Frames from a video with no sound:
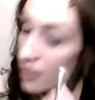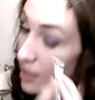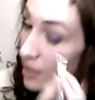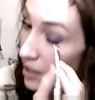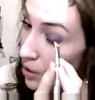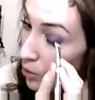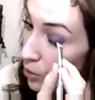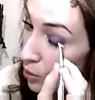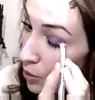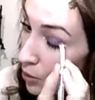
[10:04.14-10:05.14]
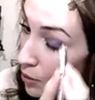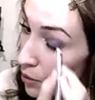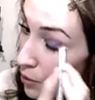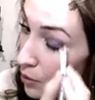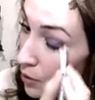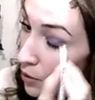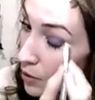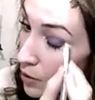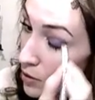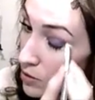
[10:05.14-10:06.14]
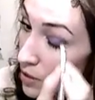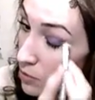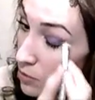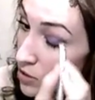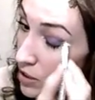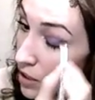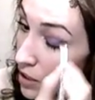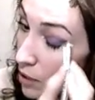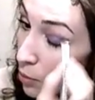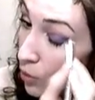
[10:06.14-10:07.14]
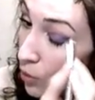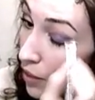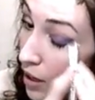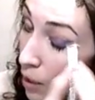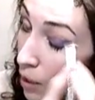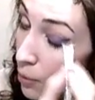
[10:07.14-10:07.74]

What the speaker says: Anywho, so now I'm just going to kind of pull that up